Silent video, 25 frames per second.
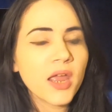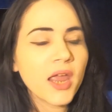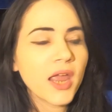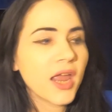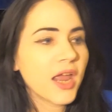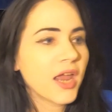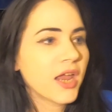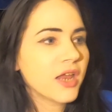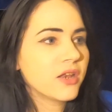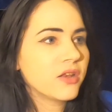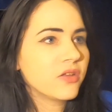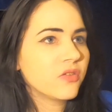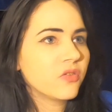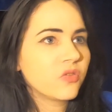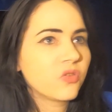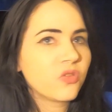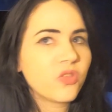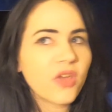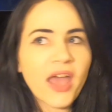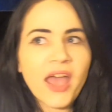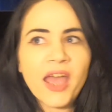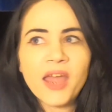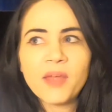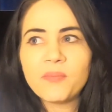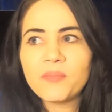And
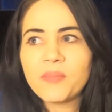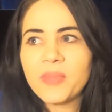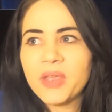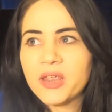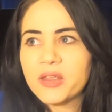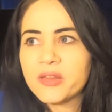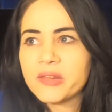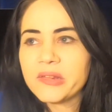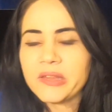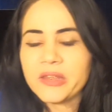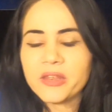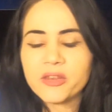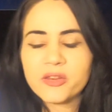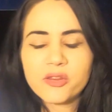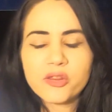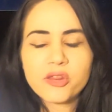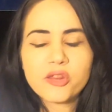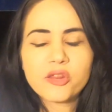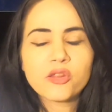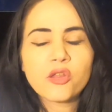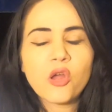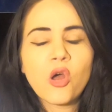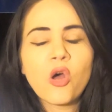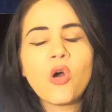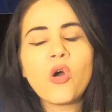that makes it
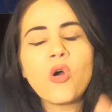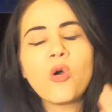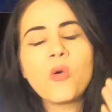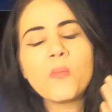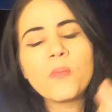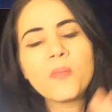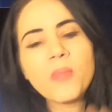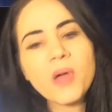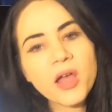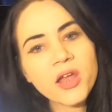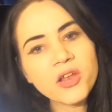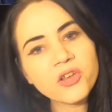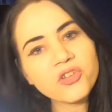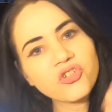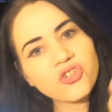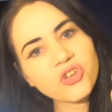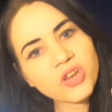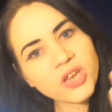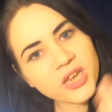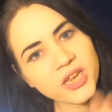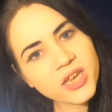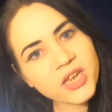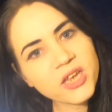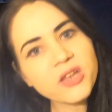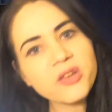so much
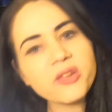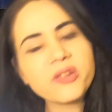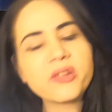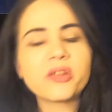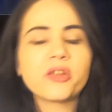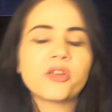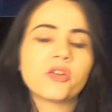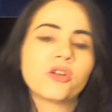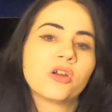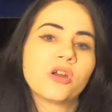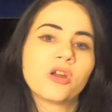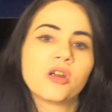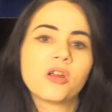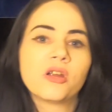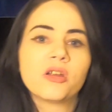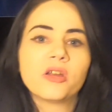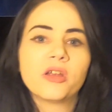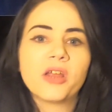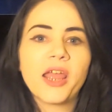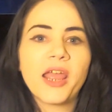easier.